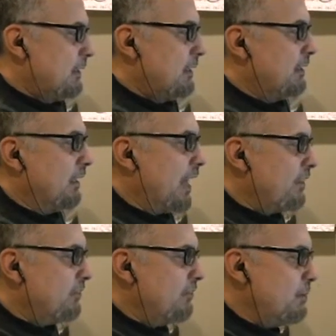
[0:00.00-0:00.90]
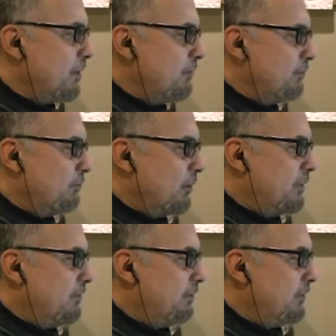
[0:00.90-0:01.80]
In the last 3 months of
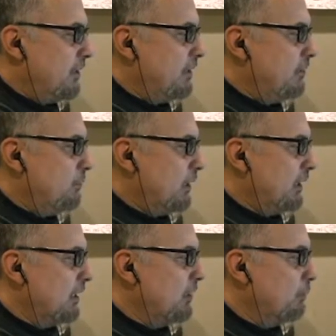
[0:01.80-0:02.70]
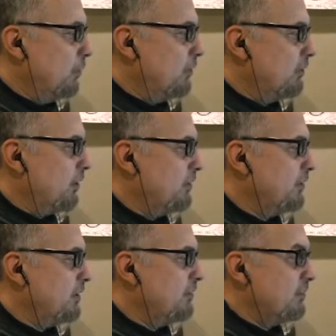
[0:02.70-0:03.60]
2015, when illegal border
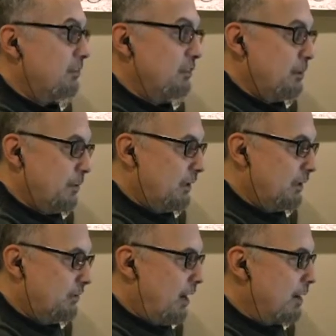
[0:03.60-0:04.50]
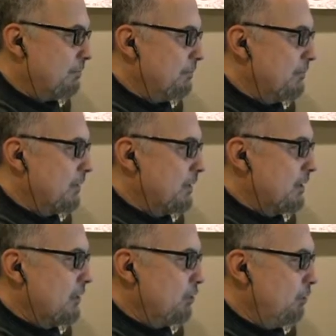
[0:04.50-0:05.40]
crossings typically drop,
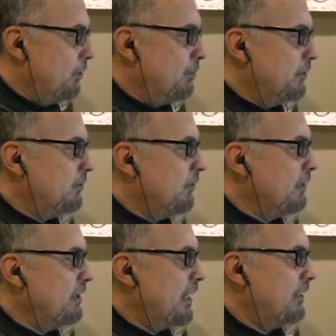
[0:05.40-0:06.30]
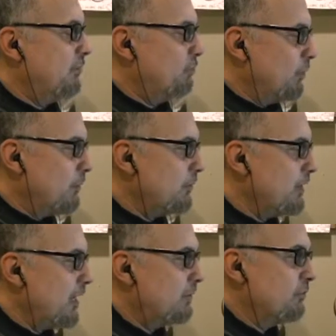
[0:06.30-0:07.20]
the Border Patrol detained
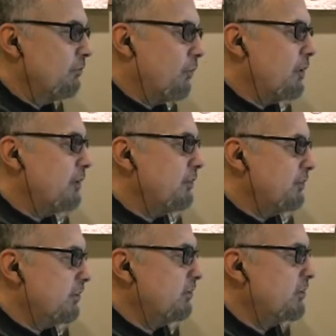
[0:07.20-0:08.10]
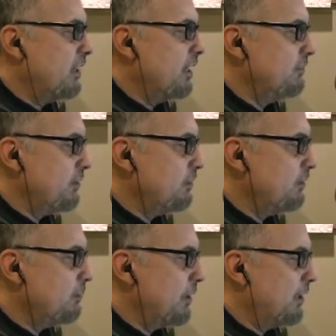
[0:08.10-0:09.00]
21,469
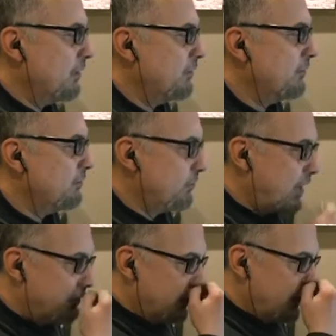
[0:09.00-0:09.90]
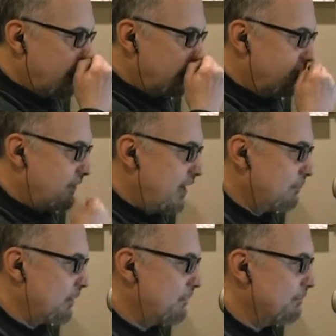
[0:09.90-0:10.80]
Central Americans traveling as a
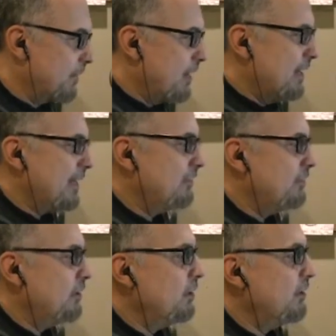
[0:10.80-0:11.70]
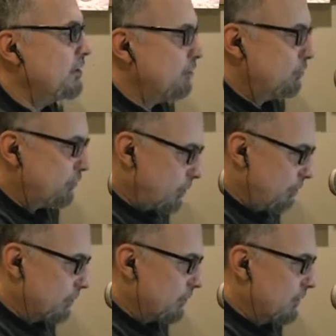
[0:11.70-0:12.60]
family. That's nearly the
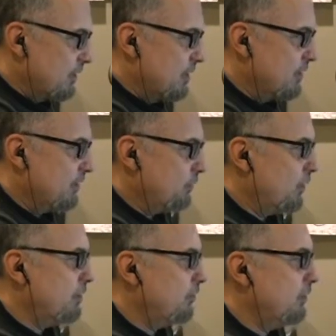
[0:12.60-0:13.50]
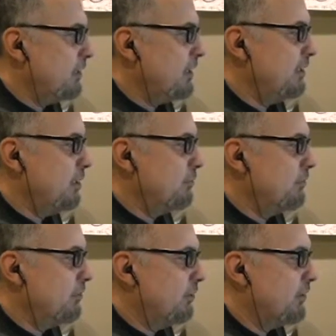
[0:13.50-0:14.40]
triple the 2014
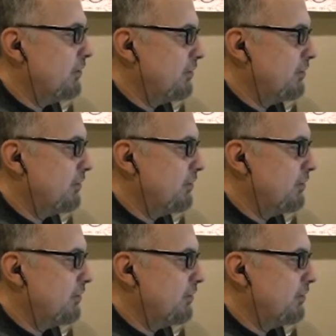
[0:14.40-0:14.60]
numbers during the